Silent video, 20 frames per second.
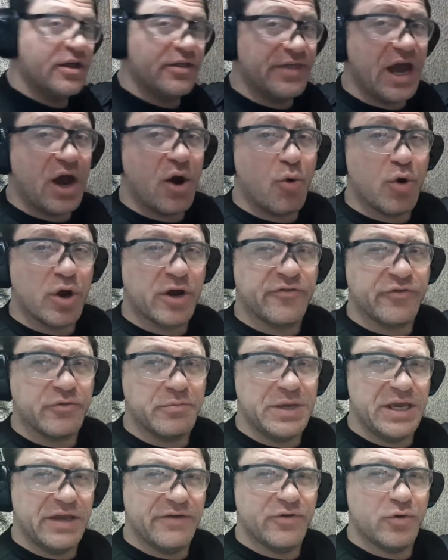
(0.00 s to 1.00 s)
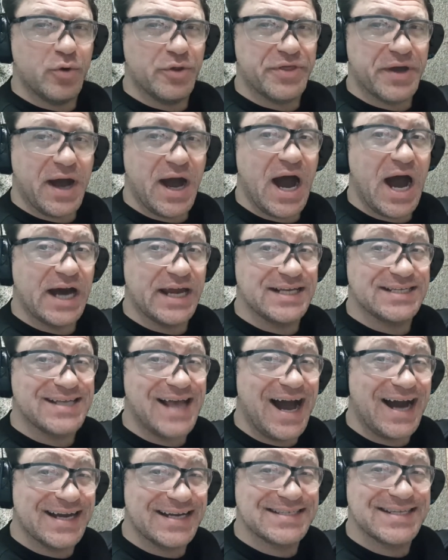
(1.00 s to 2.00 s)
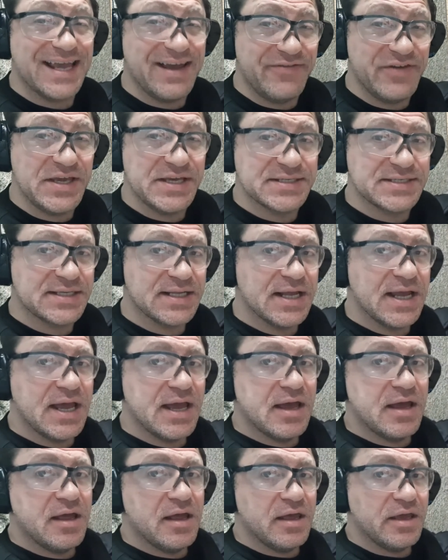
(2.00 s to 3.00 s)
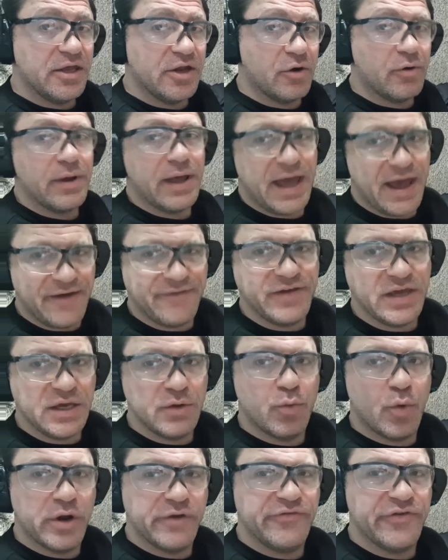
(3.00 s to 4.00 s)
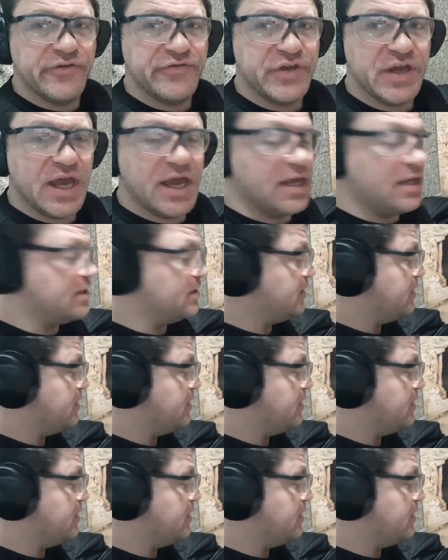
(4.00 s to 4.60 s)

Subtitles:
that'll work for me, even with the hottest, heaviest, heavy 58